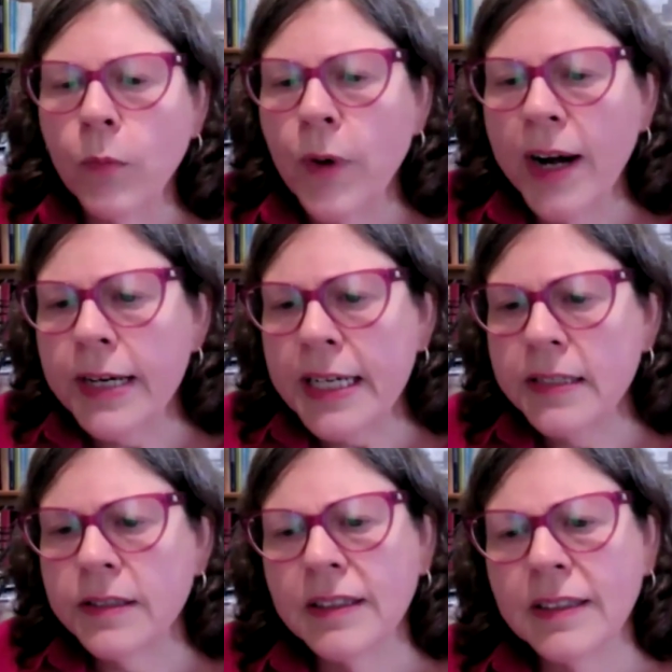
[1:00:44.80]
where
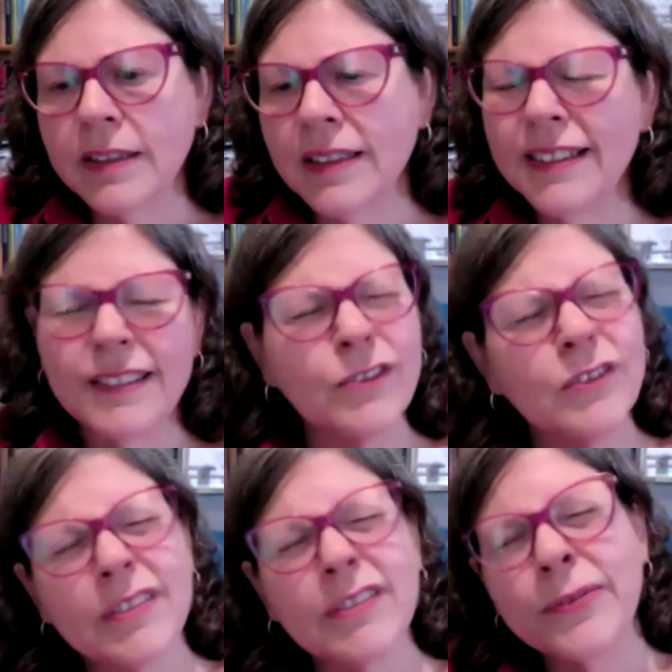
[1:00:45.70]
he's he's
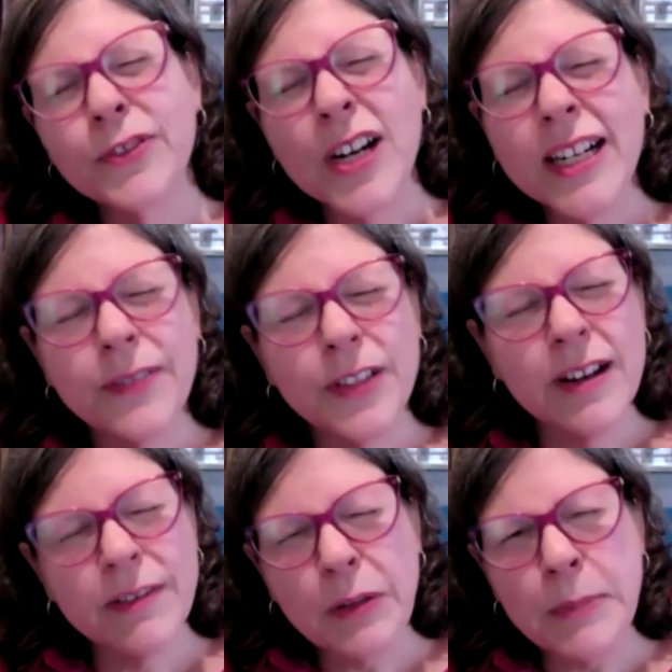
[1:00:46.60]
sort of trying to
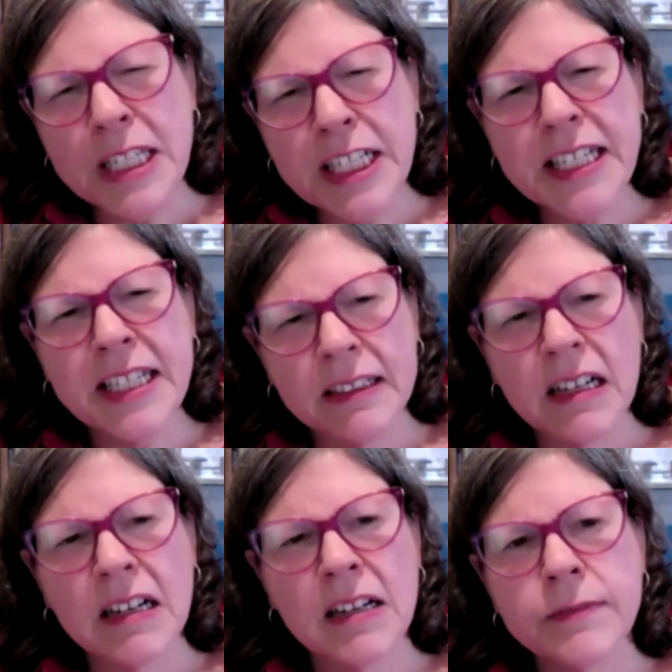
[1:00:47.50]
figure out the meaning
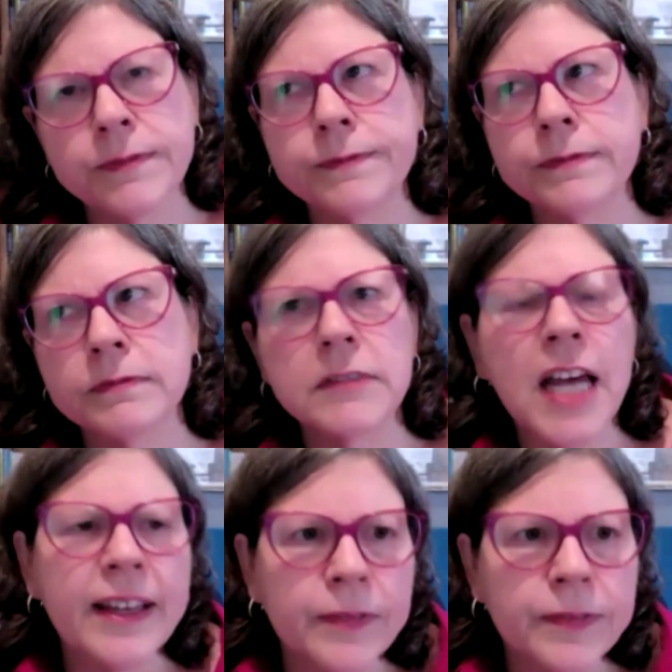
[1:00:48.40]
of
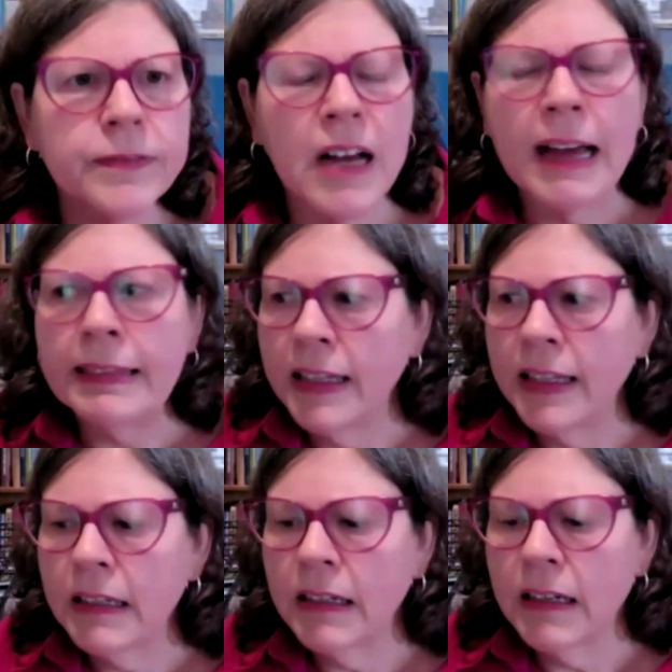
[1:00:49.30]
life, I
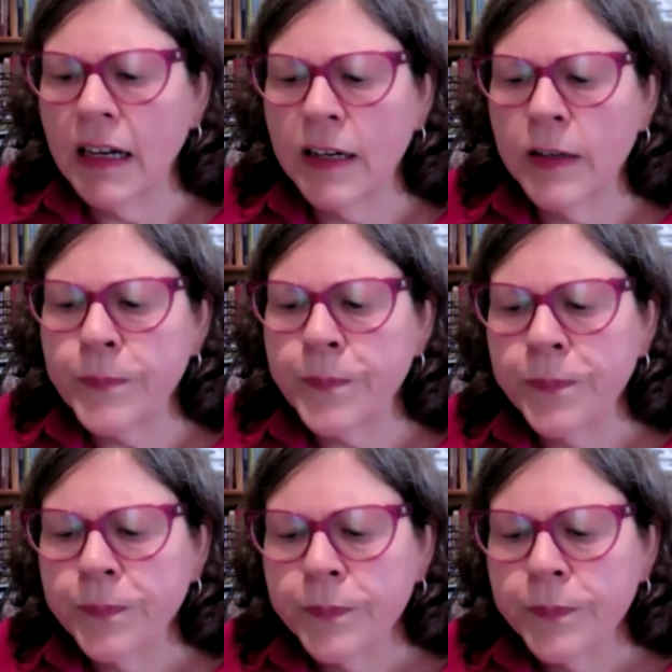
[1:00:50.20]
think. Um,